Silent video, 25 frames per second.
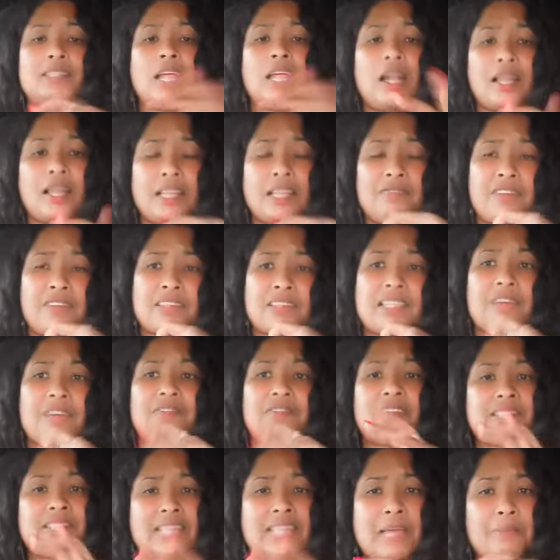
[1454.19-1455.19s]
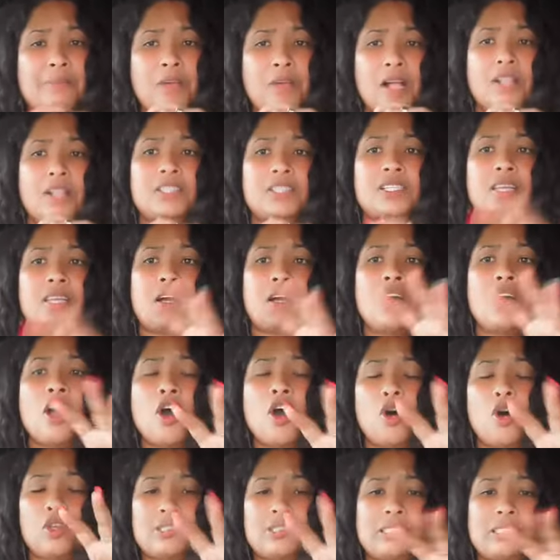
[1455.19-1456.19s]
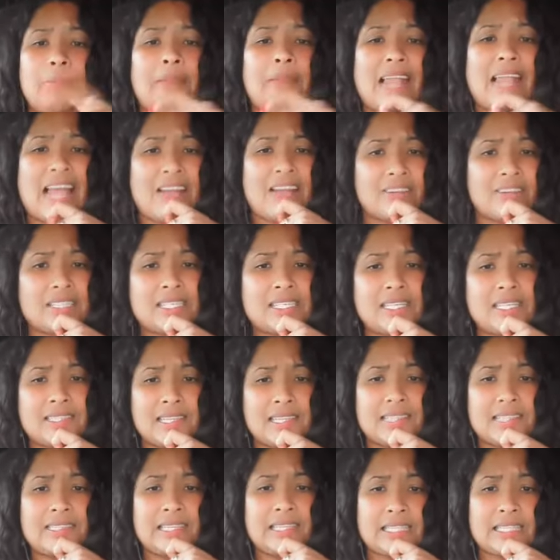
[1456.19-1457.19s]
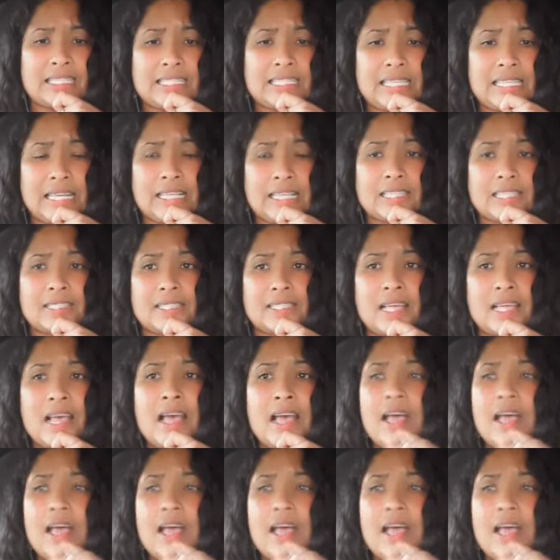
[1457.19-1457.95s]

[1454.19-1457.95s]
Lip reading: a lot of us have the same culture or similarities in certain things.